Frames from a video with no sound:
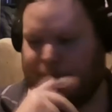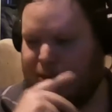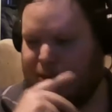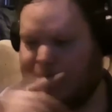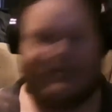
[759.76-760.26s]

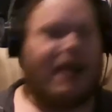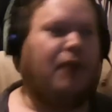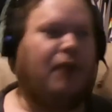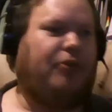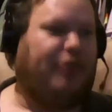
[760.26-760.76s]
least I
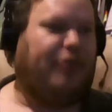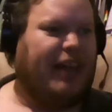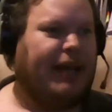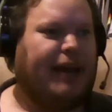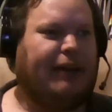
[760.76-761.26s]
don't think
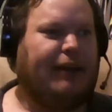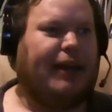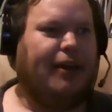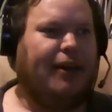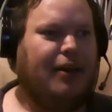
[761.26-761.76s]
I
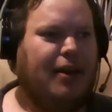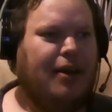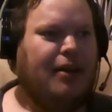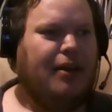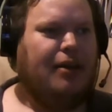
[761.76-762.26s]
can.
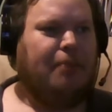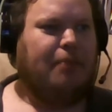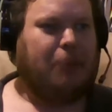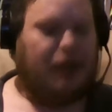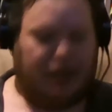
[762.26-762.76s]
But